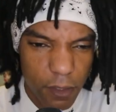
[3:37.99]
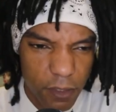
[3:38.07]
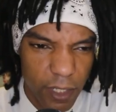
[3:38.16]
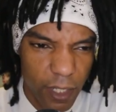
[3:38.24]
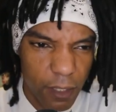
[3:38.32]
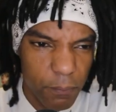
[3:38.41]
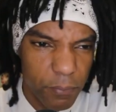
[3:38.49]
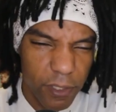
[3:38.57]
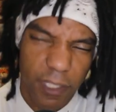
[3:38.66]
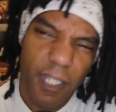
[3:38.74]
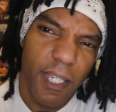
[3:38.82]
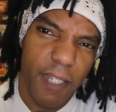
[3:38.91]
Yeah, but
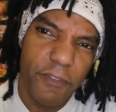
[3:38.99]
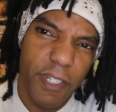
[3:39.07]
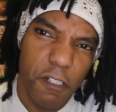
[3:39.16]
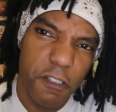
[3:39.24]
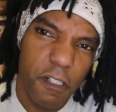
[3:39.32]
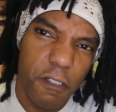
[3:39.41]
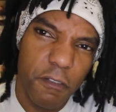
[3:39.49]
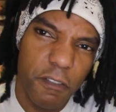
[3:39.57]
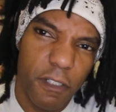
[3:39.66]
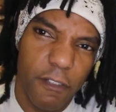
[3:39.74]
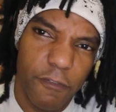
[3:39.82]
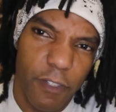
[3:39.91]
yeah, I have the energy to do
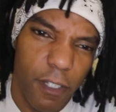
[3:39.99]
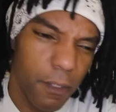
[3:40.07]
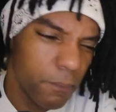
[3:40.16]
stuff.